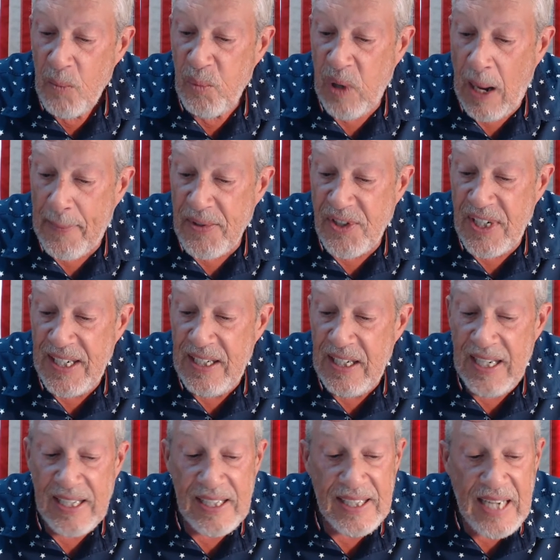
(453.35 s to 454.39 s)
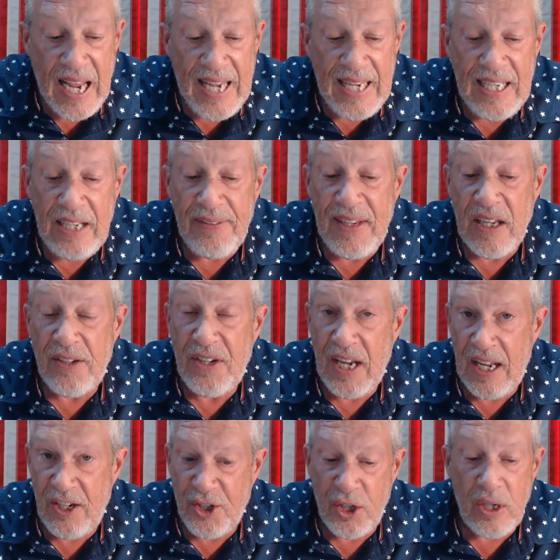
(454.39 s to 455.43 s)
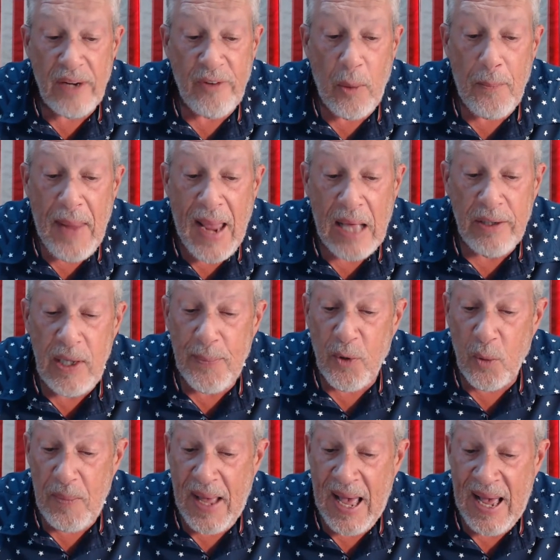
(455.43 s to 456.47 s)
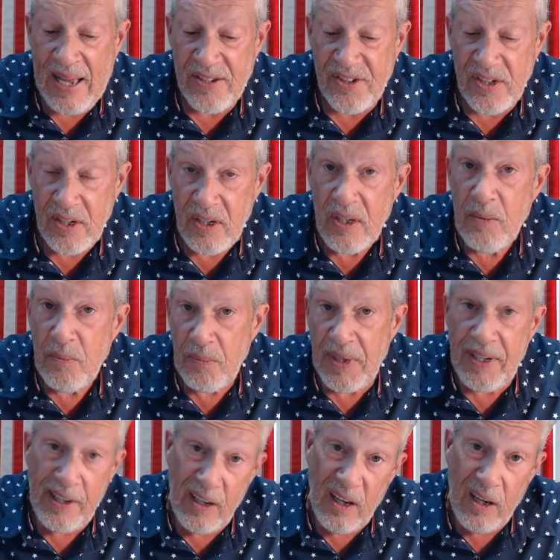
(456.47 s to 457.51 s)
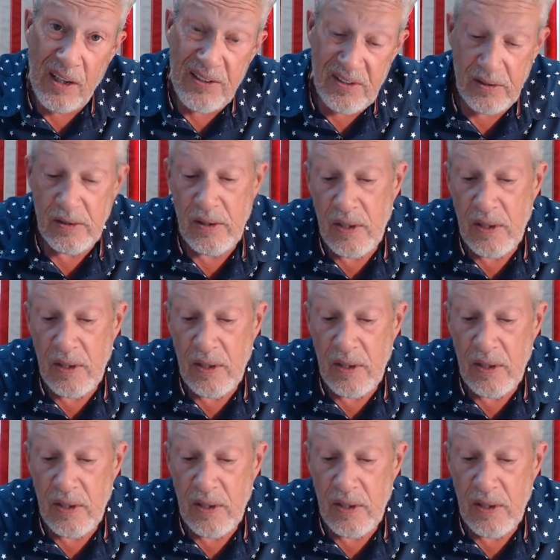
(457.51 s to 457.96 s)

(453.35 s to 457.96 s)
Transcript: promising in gaining the attention of a malleable mass, meaning us,